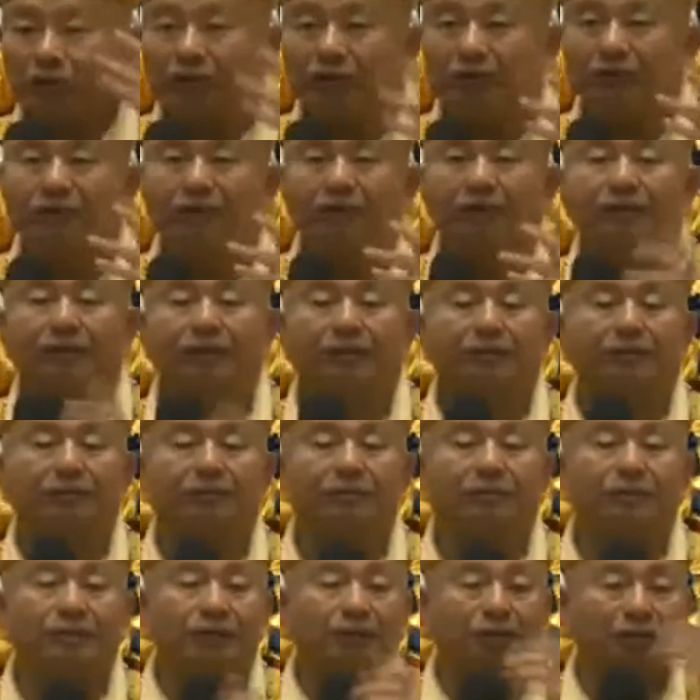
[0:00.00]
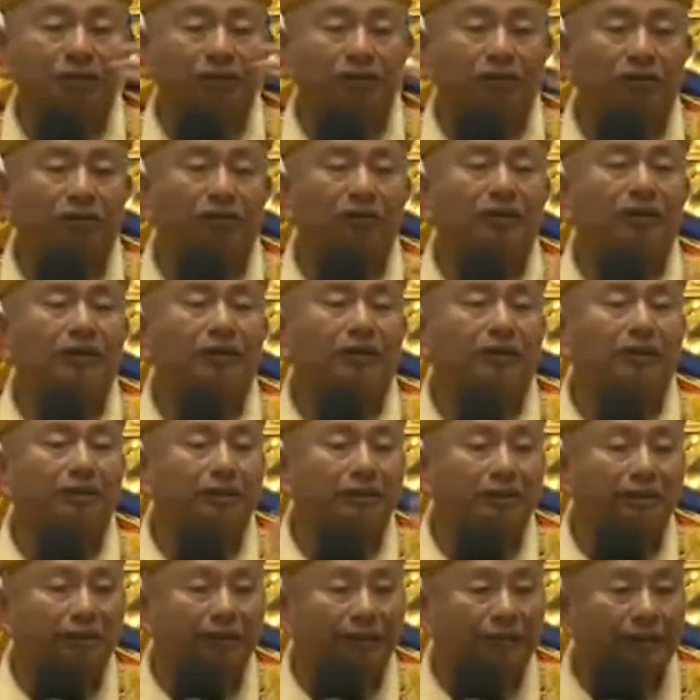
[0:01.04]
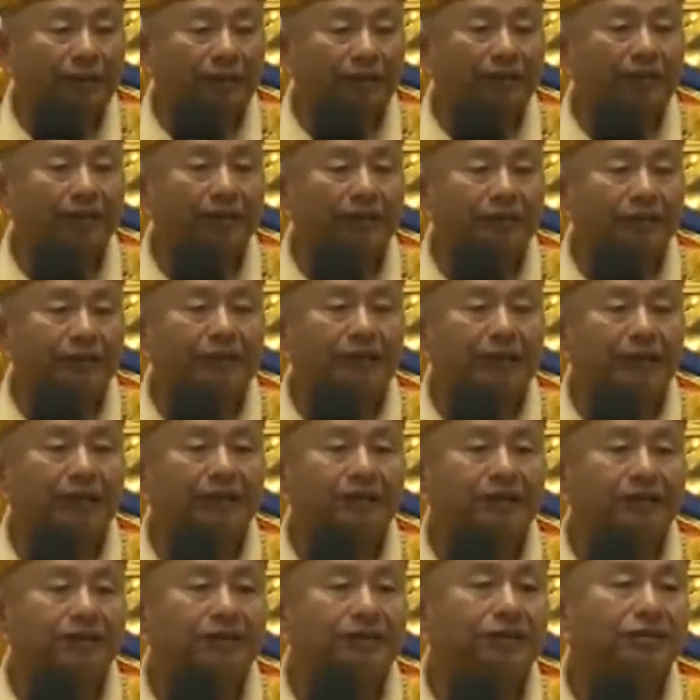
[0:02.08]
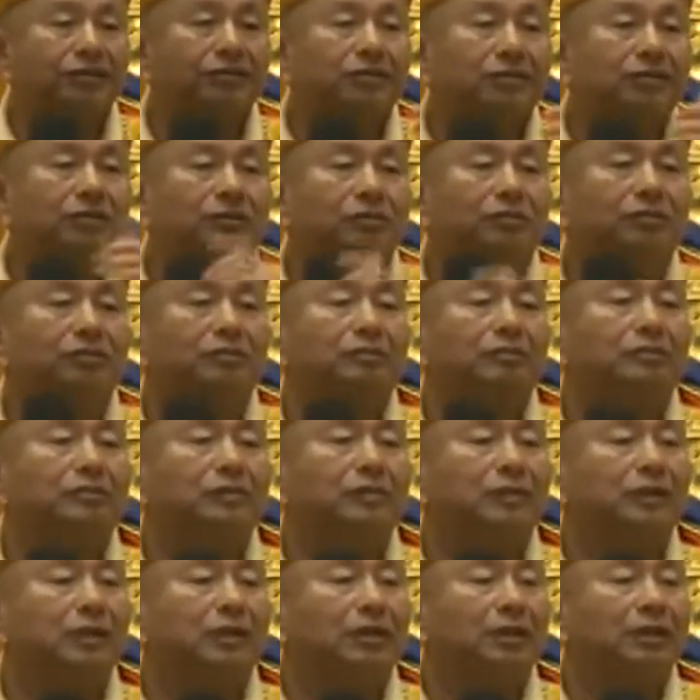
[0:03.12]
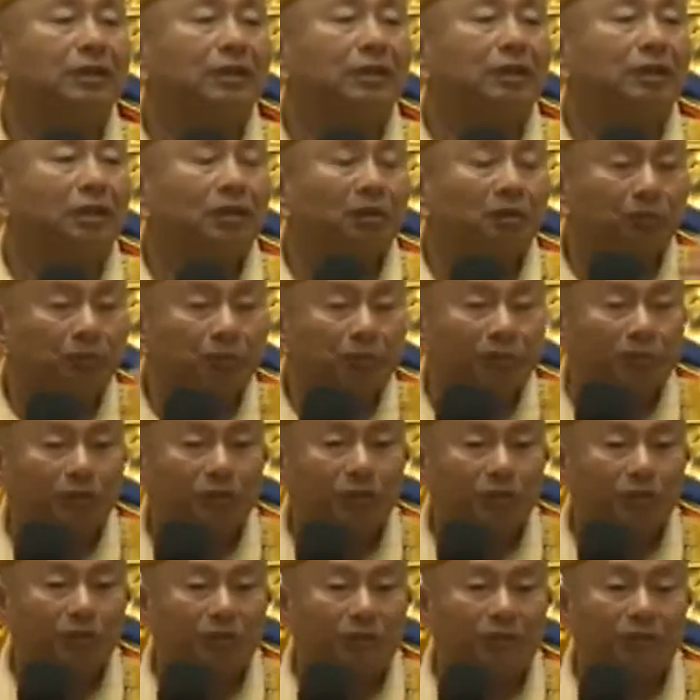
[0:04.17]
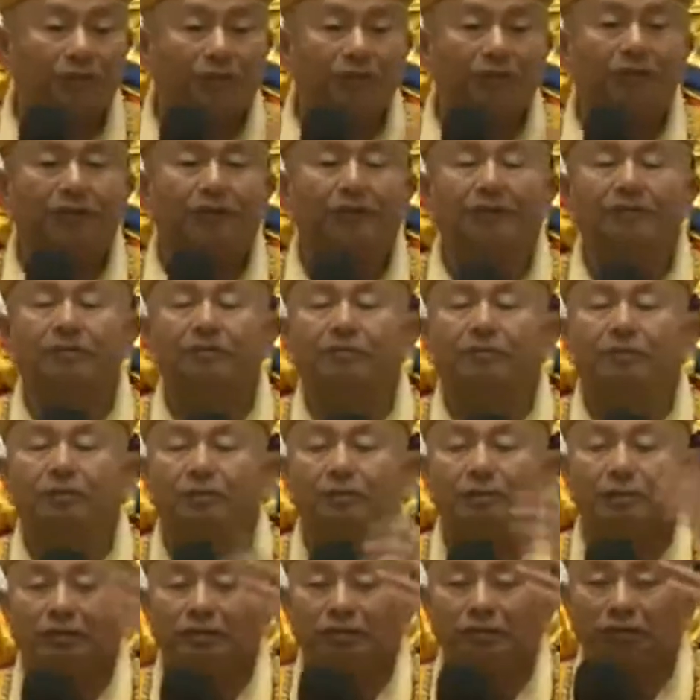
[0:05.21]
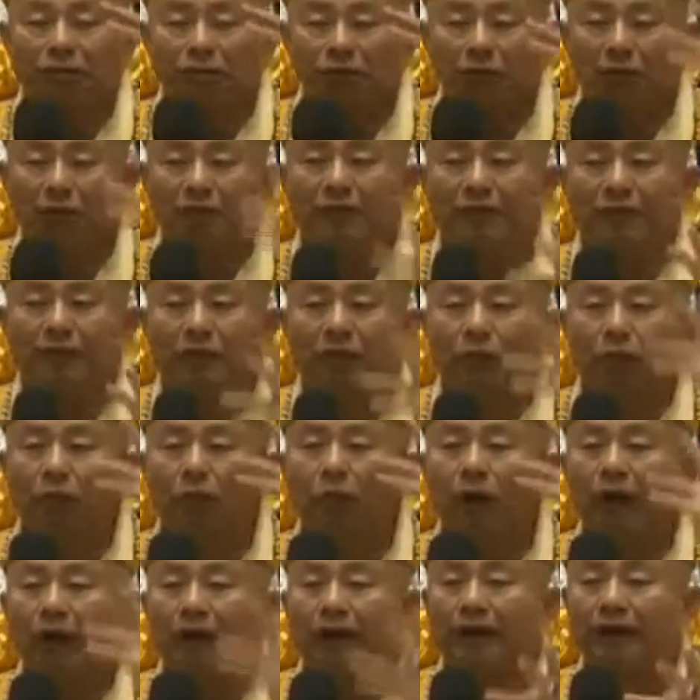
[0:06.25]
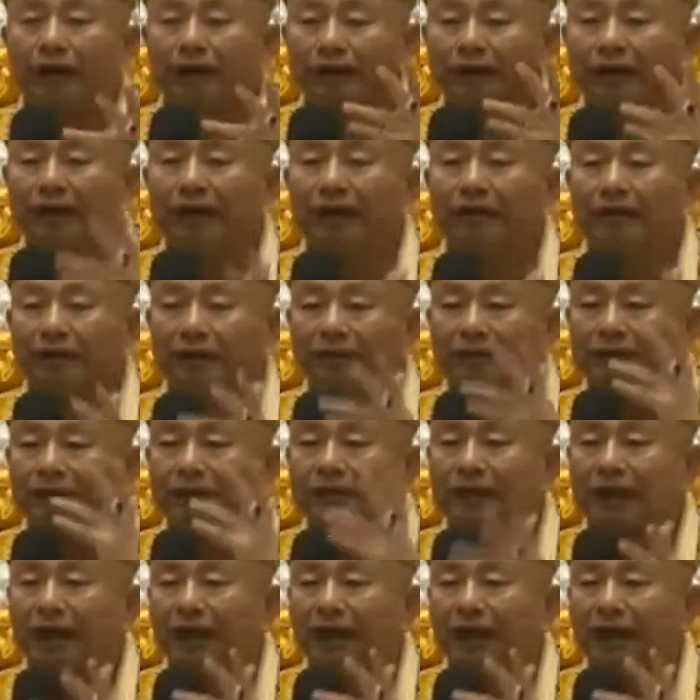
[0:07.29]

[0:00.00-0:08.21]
Or when you do something, then there would be a thought that would appear, especially those who practice meditation